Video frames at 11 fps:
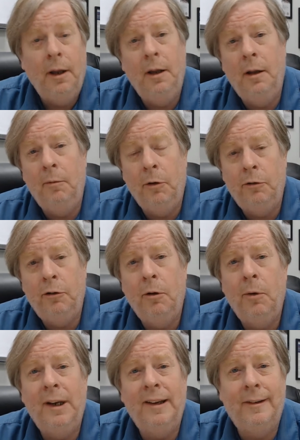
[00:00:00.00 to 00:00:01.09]
and we'll
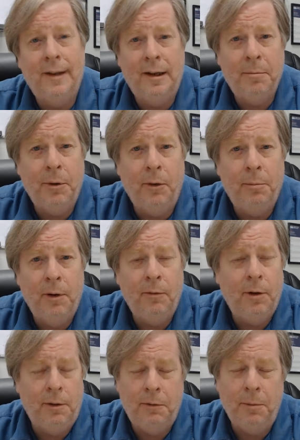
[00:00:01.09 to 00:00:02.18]
show an example of
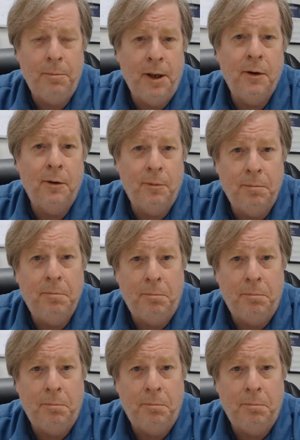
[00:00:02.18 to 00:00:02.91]
one of the better